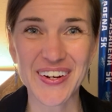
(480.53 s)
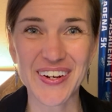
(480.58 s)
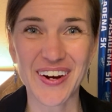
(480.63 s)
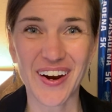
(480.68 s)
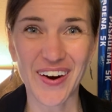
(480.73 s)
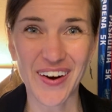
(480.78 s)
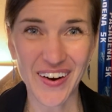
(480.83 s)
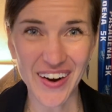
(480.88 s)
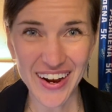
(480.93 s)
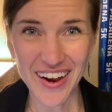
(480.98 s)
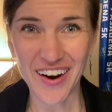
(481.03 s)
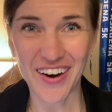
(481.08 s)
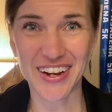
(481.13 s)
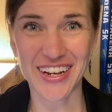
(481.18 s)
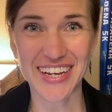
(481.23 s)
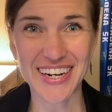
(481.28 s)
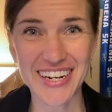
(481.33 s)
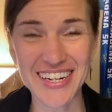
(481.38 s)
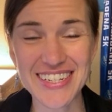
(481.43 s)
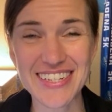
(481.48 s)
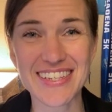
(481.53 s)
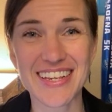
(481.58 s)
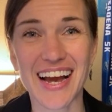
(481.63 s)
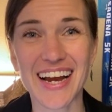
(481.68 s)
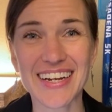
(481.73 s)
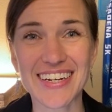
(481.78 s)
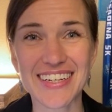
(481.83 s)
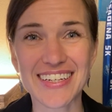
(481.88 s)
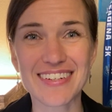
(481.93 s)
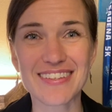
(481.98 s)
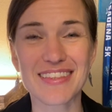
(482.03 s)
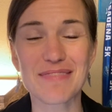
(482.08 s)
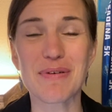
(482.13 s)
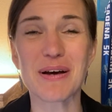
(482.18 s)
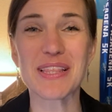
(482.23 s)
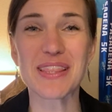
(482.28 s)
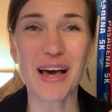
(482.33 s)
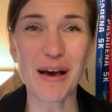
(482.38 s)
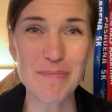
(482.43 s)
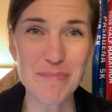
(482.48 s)
All right, are you getting excited?
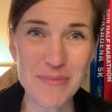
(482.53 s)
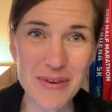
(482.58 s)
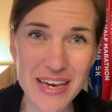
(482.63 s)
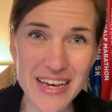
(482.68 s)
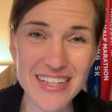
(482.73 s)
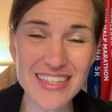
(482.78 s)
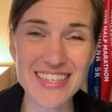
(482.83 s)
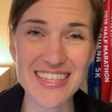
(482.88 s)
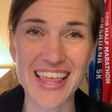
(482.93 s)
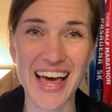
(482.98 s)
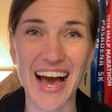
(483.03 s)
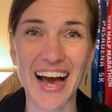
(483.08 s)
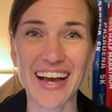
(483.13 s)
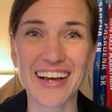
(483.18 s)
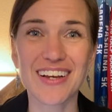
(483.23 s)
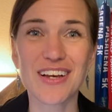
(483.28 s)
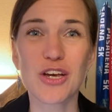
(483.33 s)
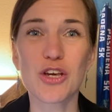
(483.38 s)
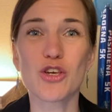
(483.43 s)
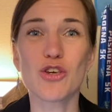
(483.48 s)
But that means that